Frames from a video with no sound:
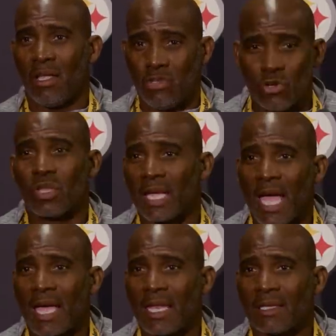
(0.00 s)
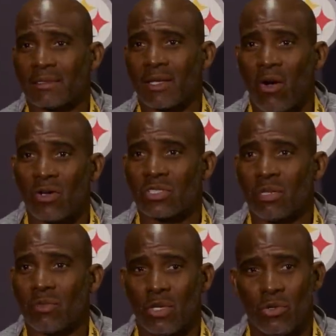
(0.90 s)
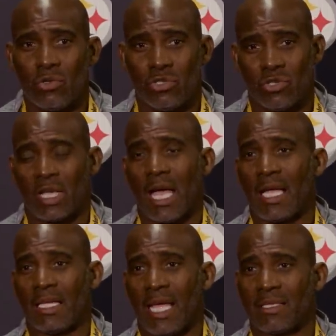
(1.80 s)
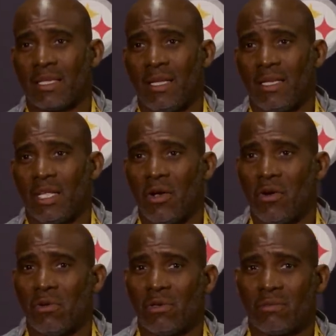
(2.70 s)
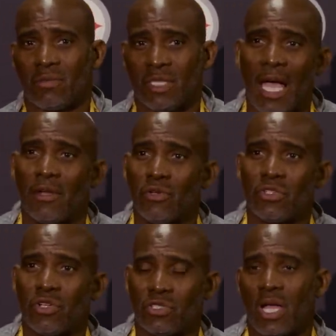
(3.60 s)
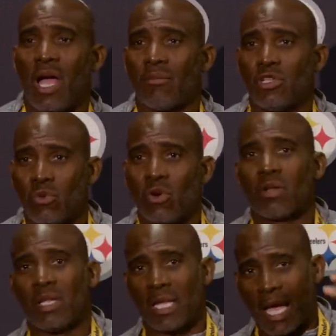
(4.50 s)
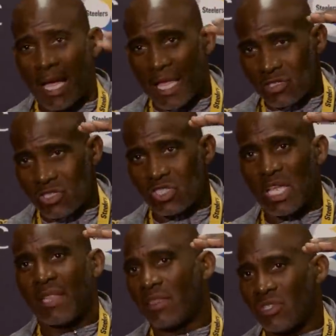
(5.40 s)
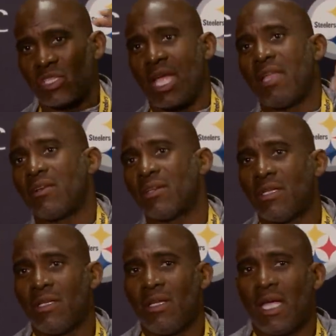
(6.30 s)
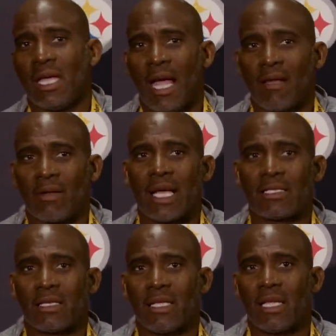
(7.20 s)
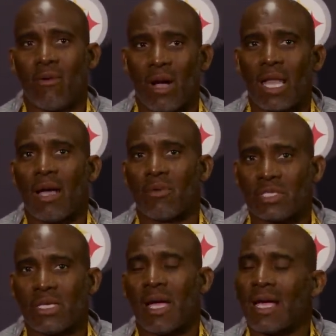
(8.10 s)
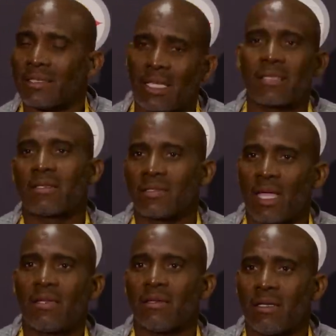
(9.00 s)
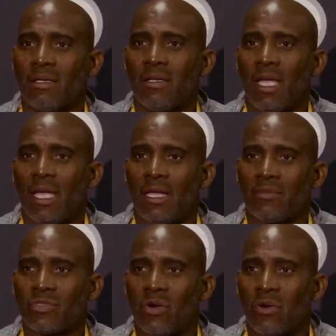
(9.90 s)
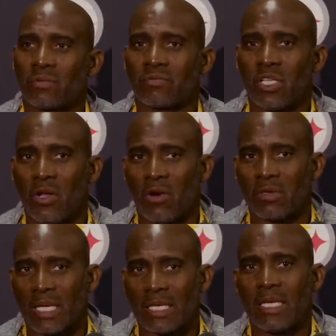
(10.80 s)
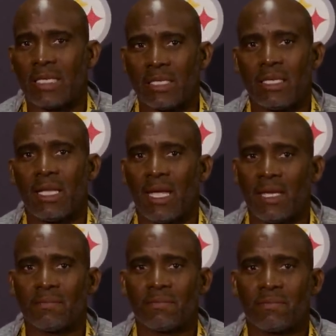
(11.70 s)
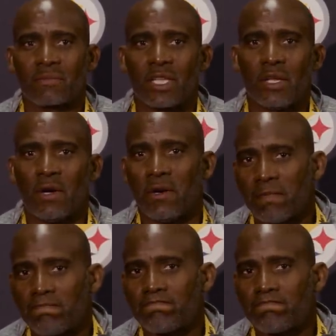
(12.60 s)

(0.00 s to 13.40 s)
you're the guy that's causing them to lose. You're the guy that's, you know, not doing your job. You want to be the guy that set the standard. And I would like to think while I was here, I set the standard. And so, you know, at the end of the day, you know,